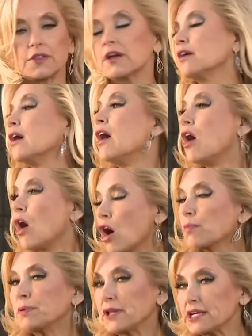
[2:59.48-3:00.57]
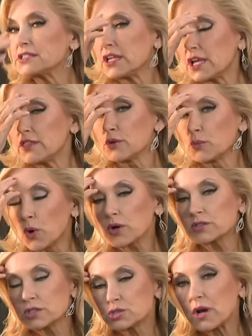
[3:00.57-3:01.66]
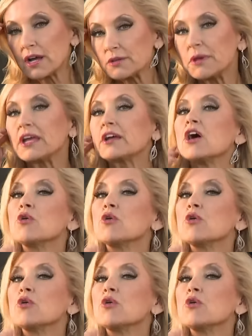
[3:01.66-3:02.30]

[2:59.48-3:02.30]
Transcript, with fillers: there are plans in the works to try to make